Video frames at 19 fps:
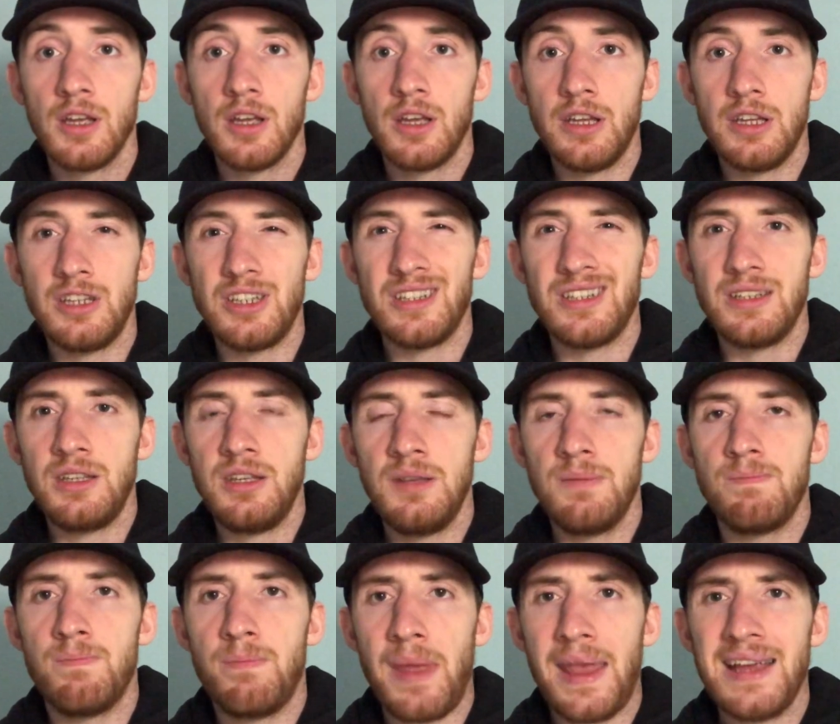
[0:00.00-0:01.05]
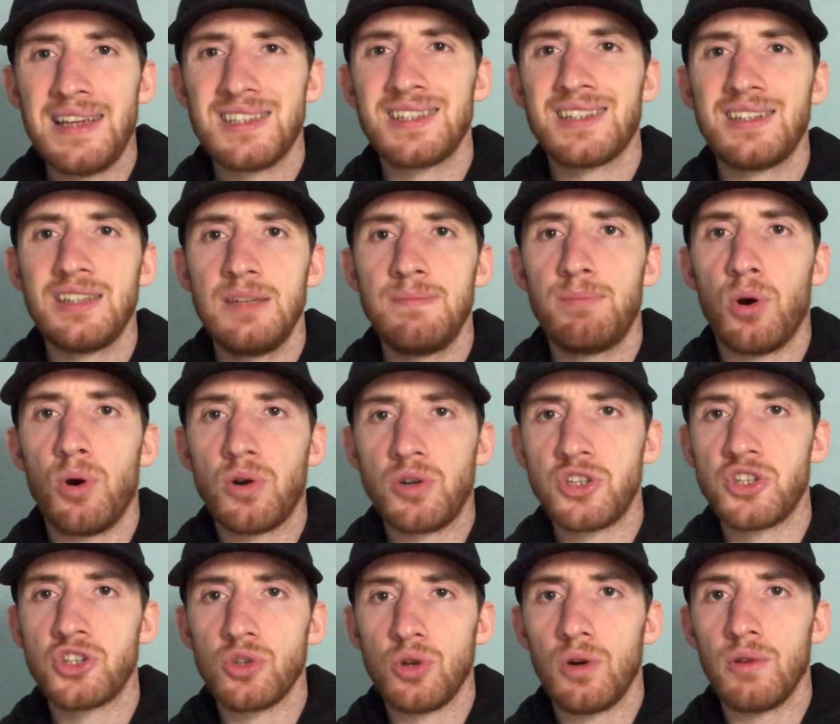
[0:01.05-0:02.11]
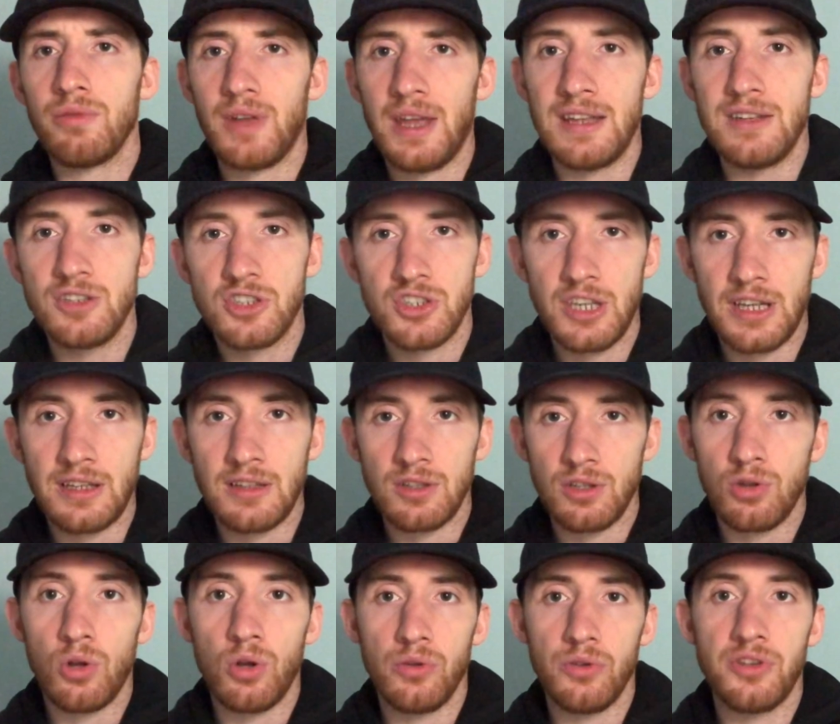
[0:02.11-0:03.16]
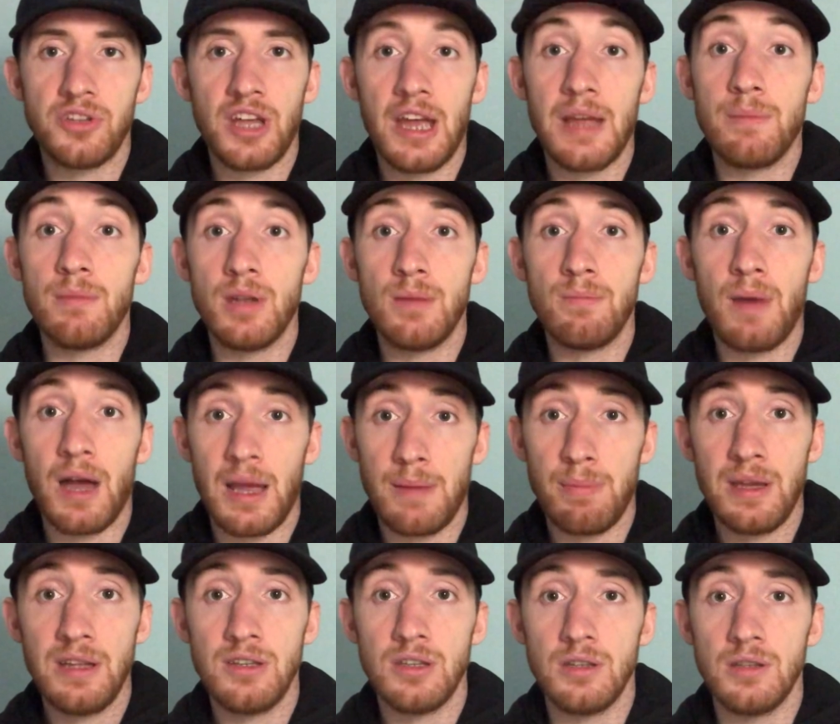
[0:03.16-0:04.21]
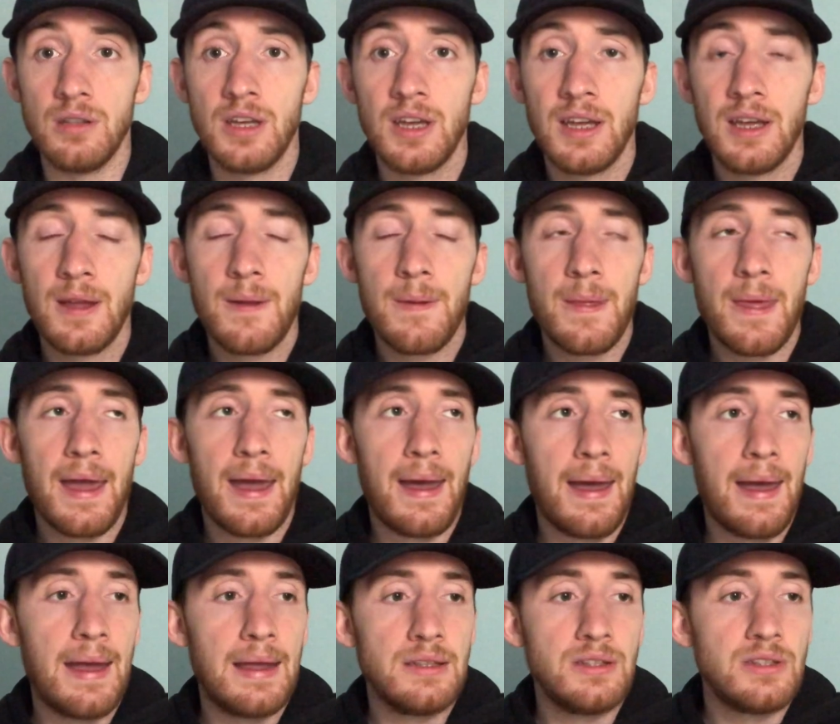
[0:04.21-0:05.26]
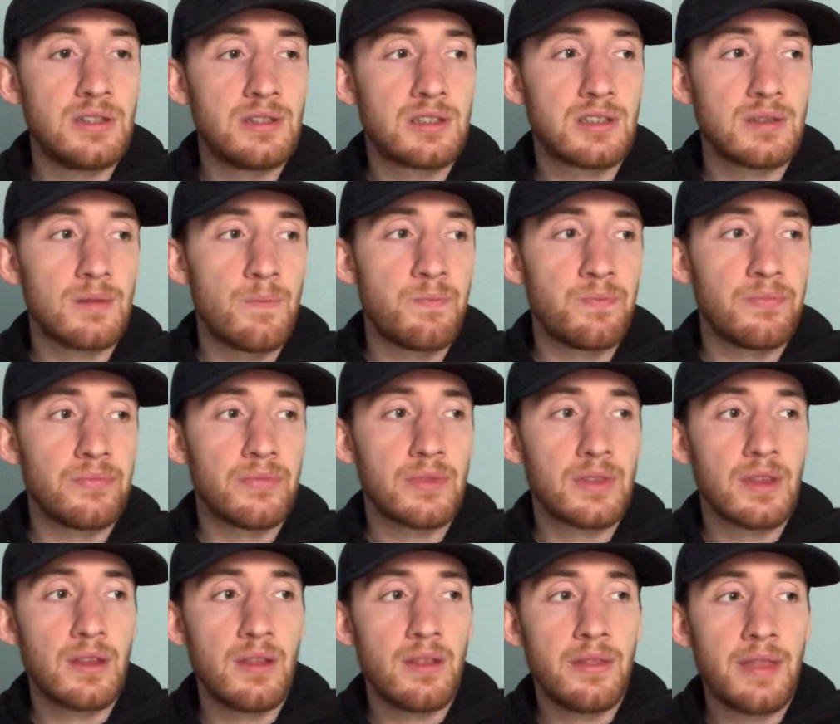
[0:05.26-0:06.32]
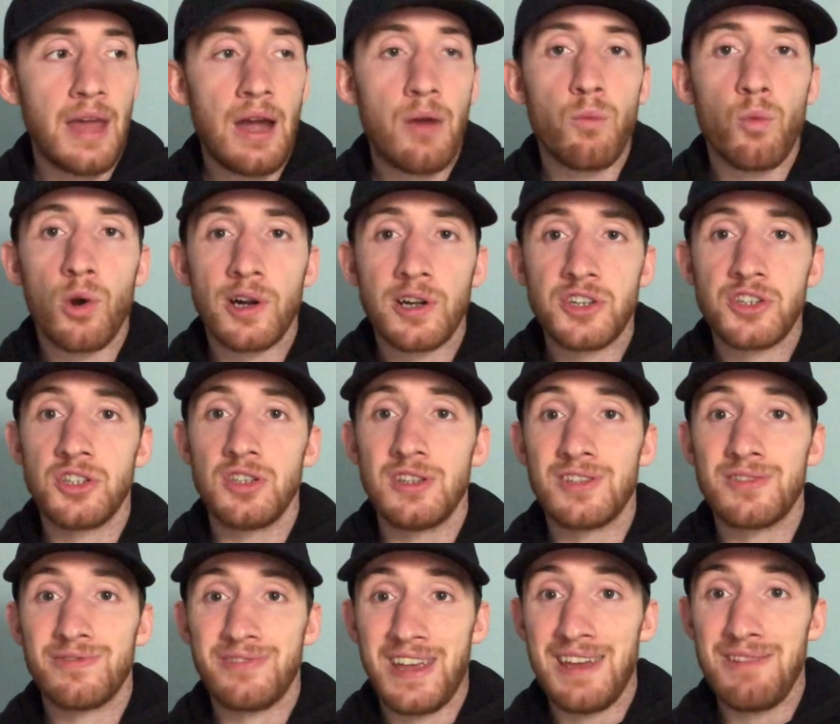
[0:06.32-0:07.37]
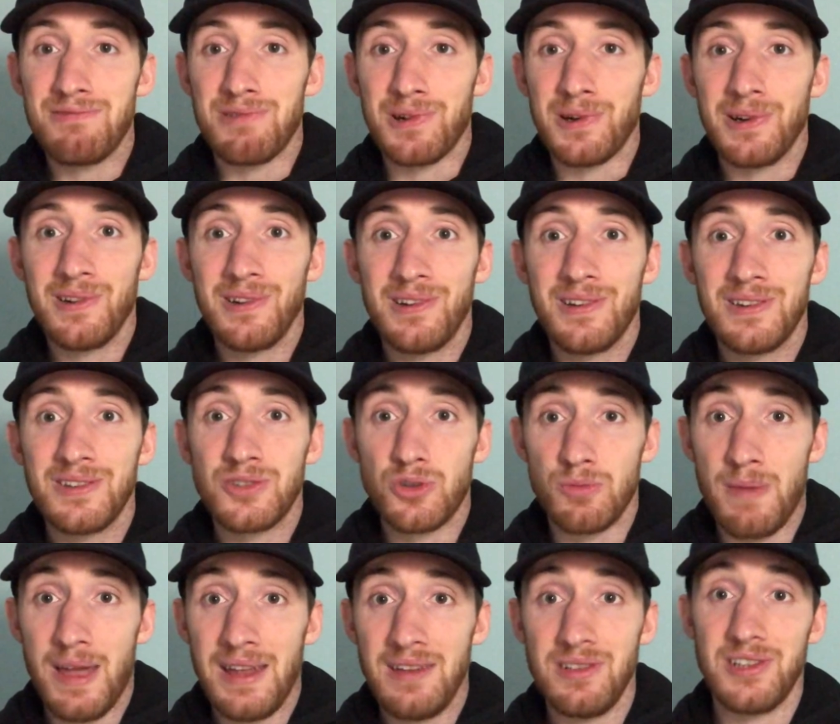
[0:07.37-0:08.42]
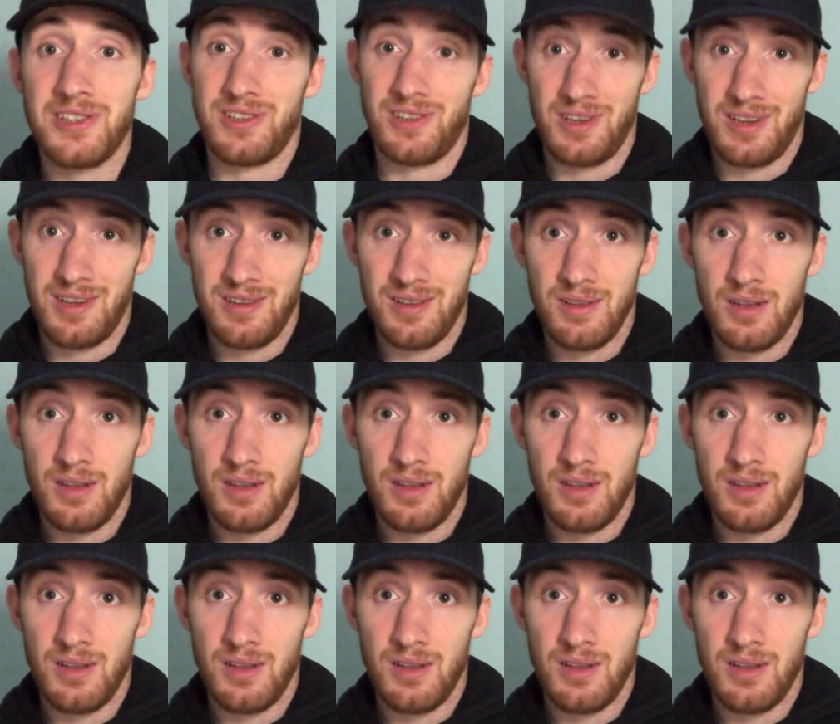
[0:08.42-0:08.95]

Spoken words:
He basically boxes off instinct a lot of the time, in my opinion, and that works in his favour tremendously.